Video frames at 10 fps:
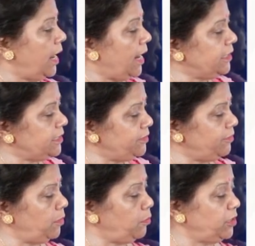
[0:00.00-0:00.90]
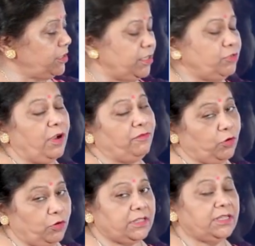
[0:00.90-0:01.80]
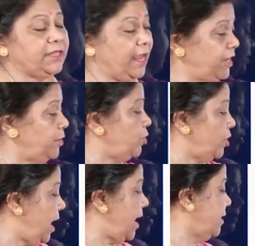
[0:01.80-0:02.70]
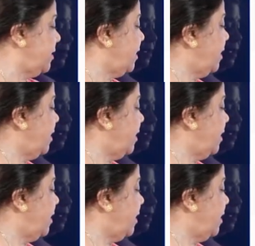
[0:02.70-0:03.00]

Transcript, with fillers: and c1 upon c2 of course is 8 upon 9.